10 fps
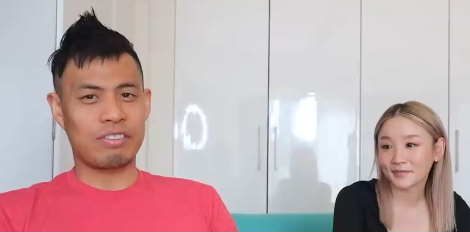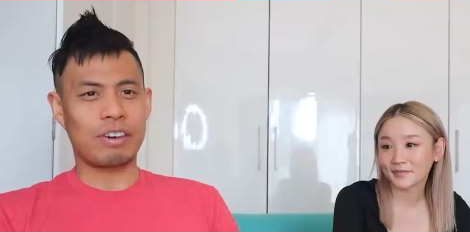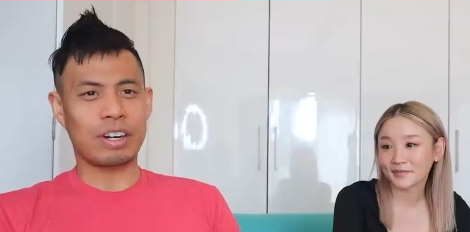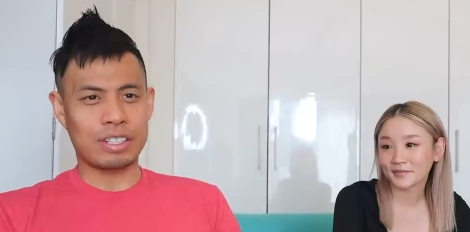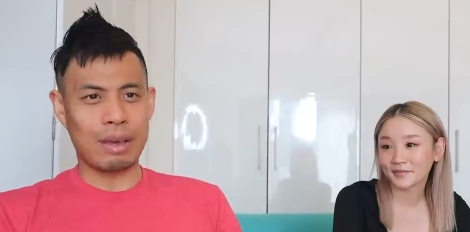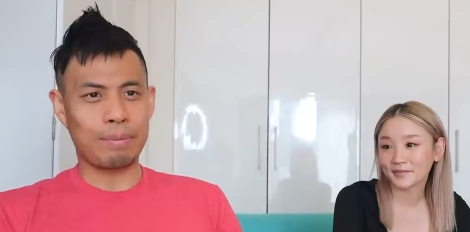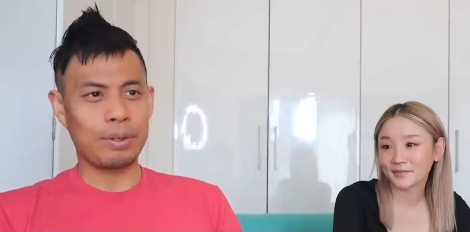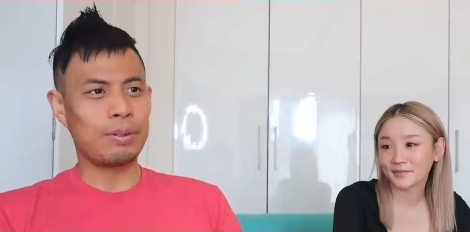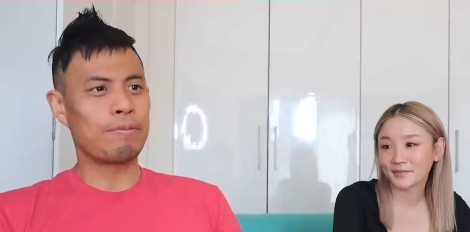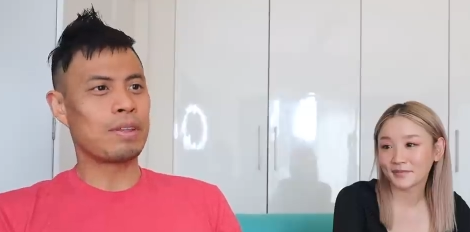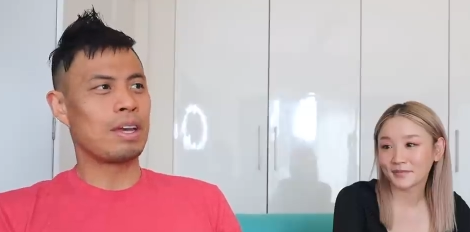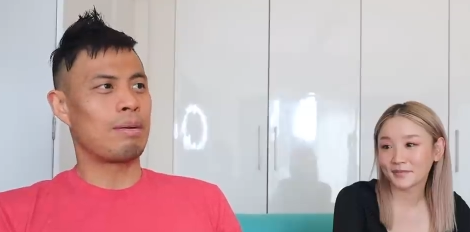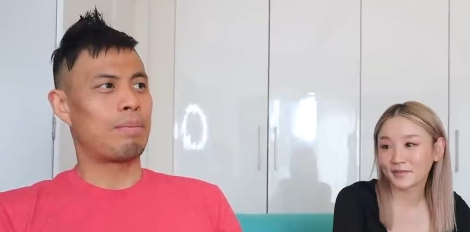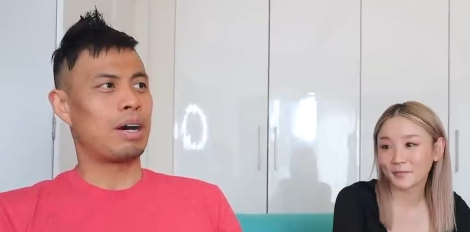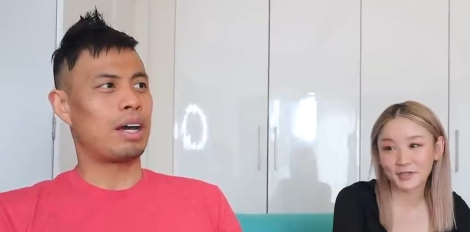Speaker 1: for example,
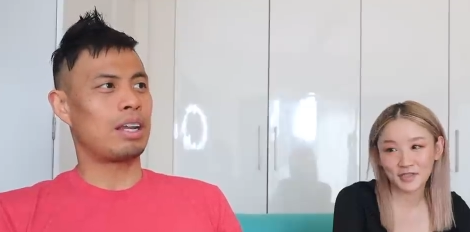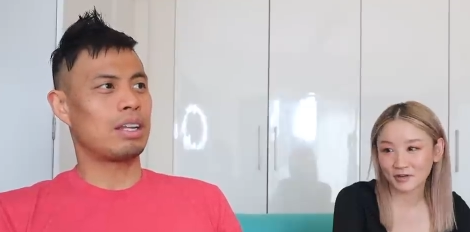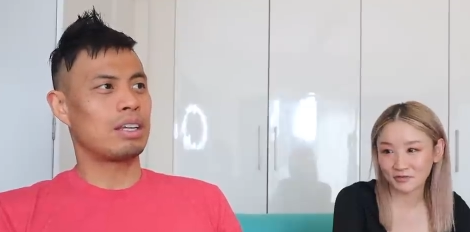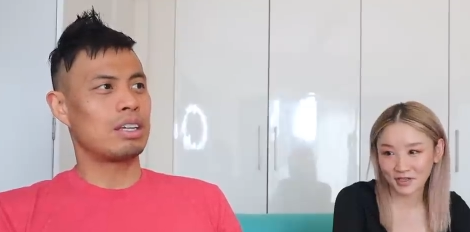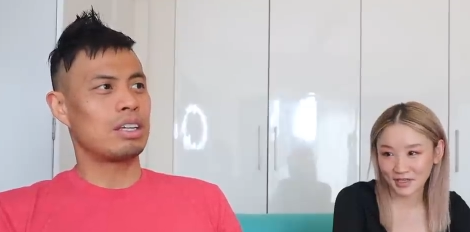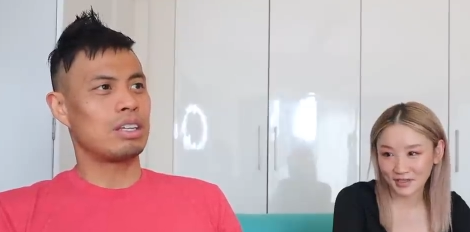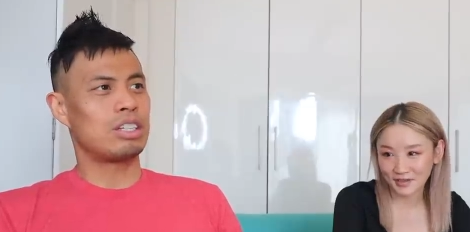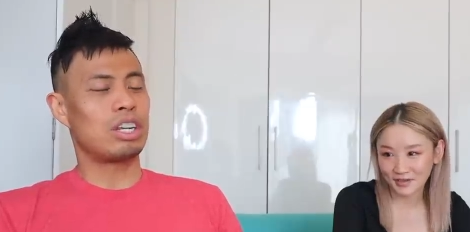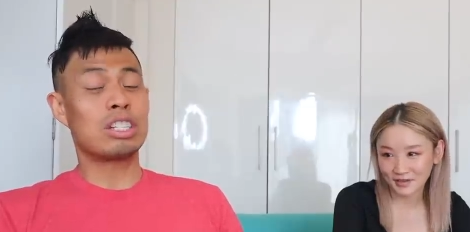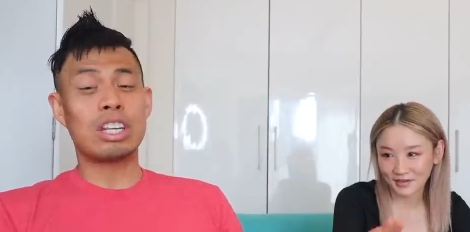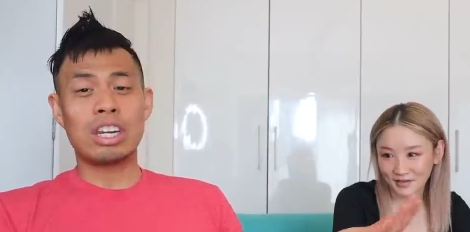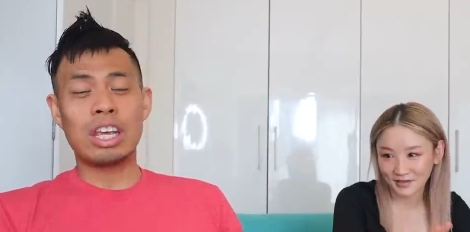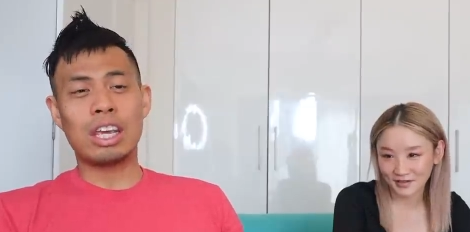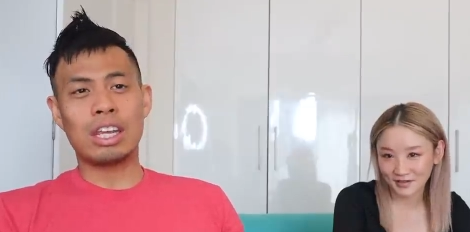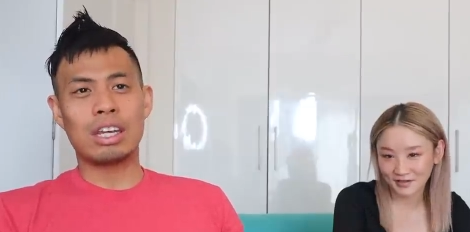but she doesn't
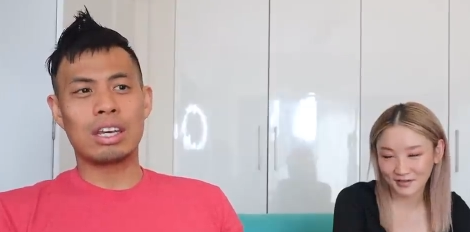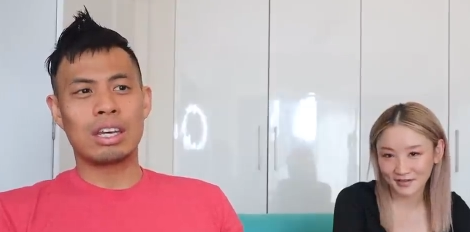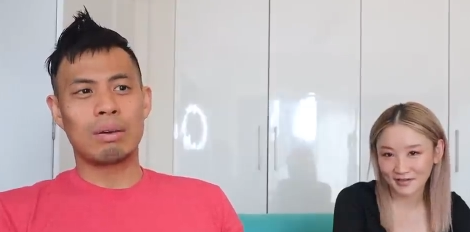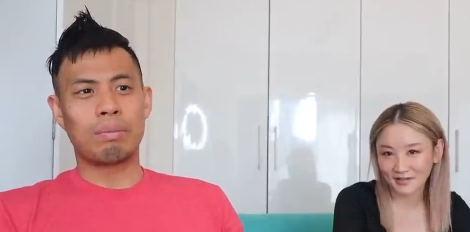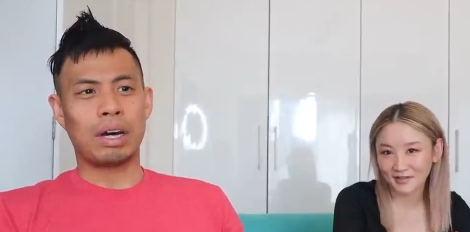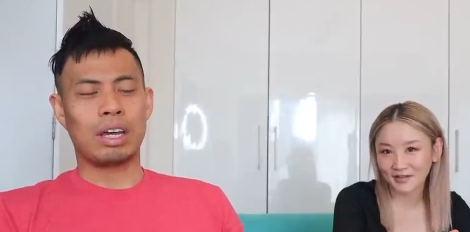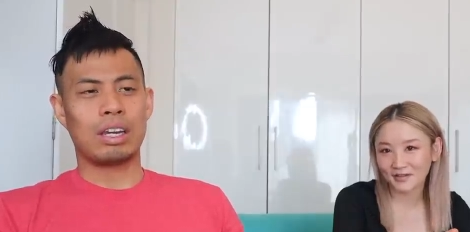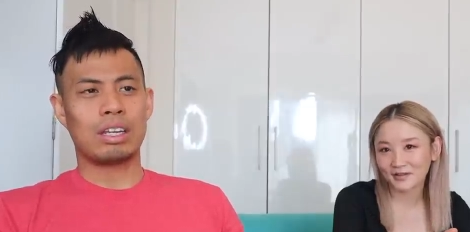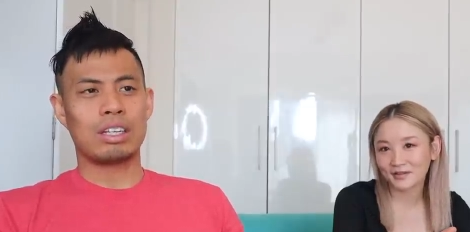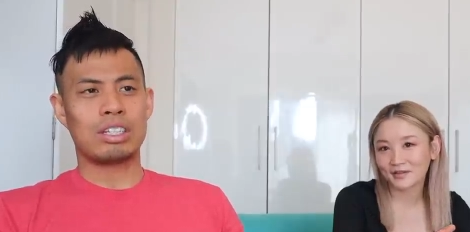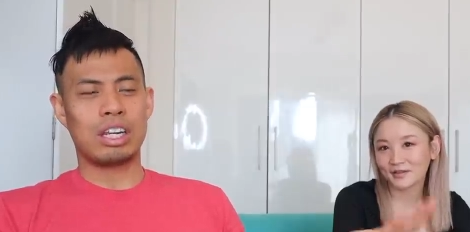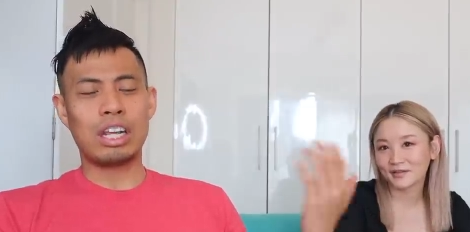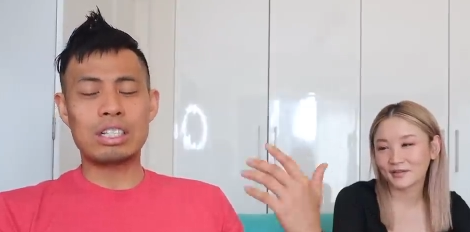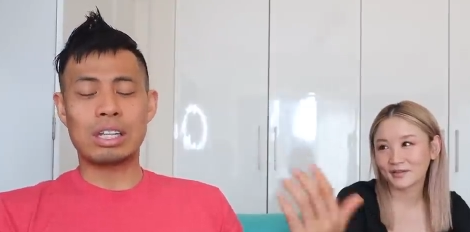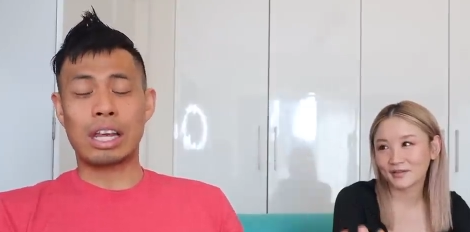need, but she
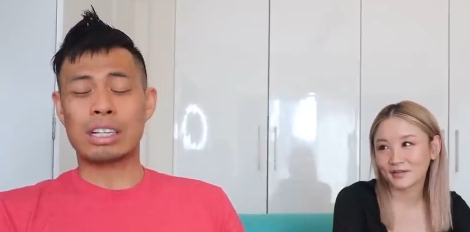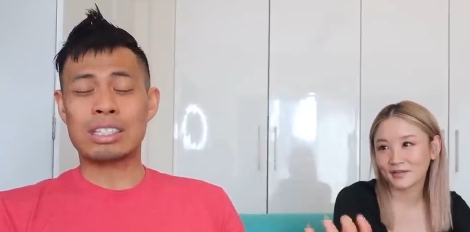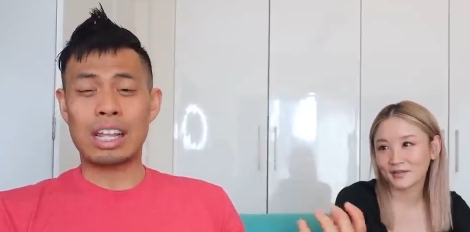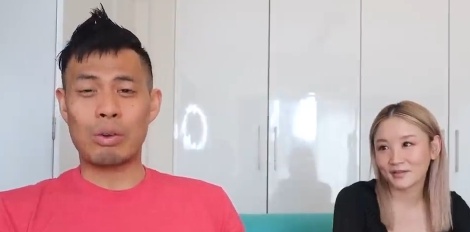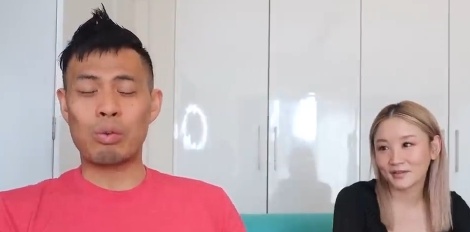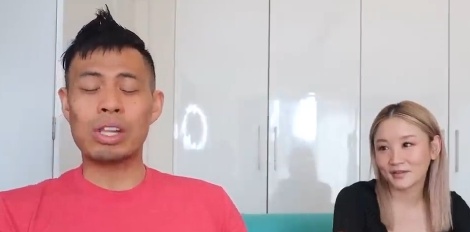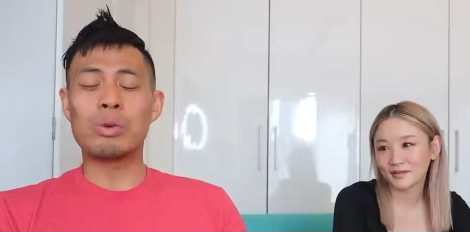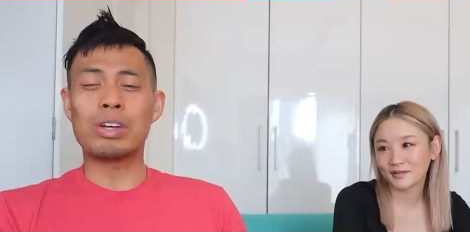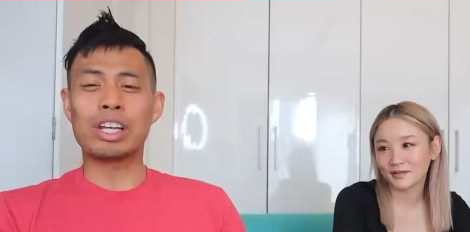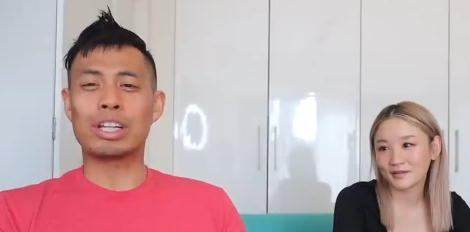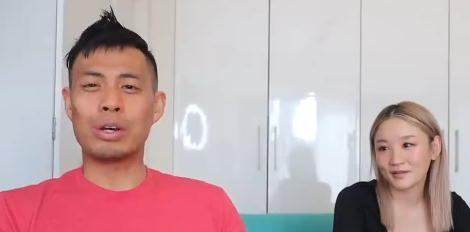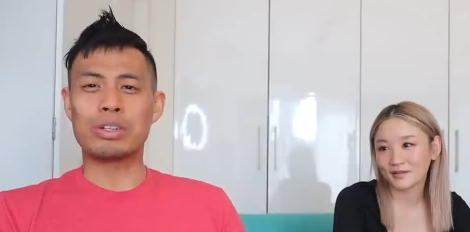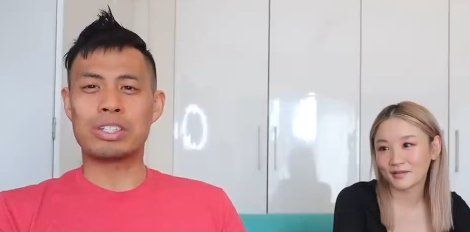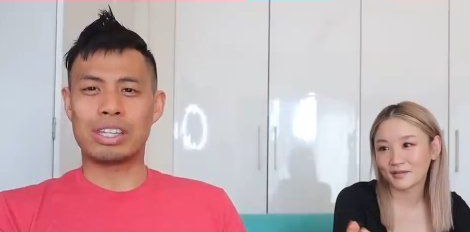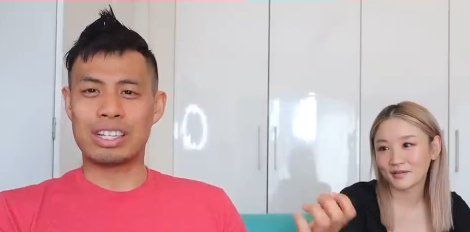needs to like stay really really
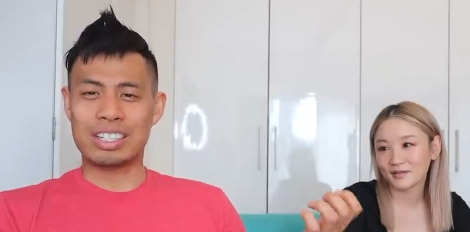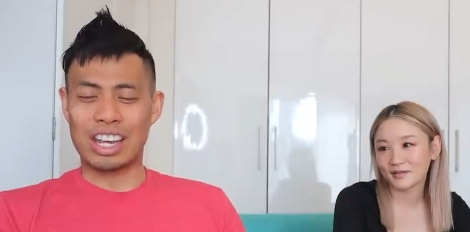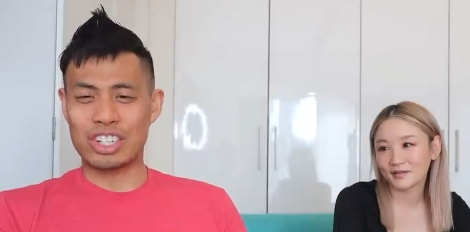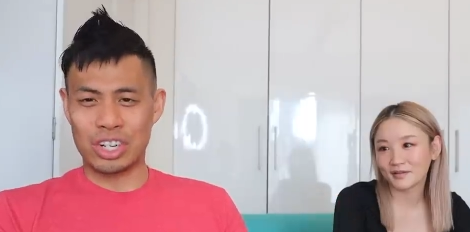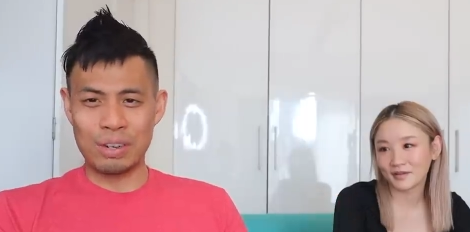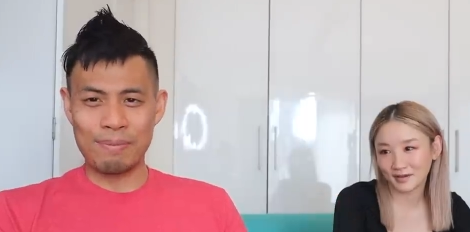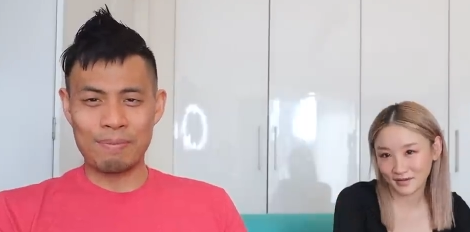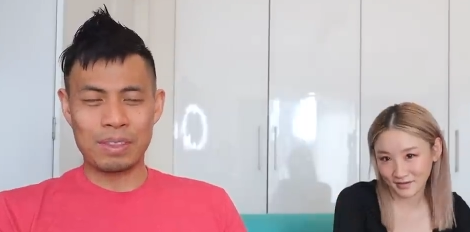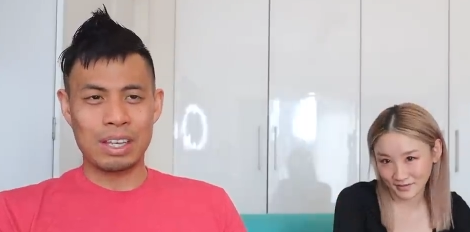close to the station. Yeah.